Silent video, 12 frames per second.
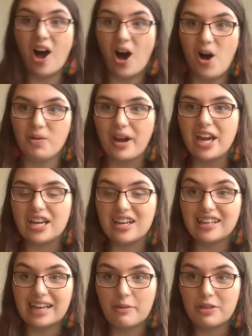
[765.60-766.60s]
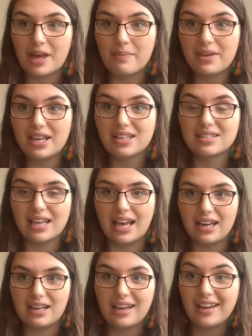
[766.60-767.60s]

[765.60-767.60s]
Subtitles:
Alright, now with that being said,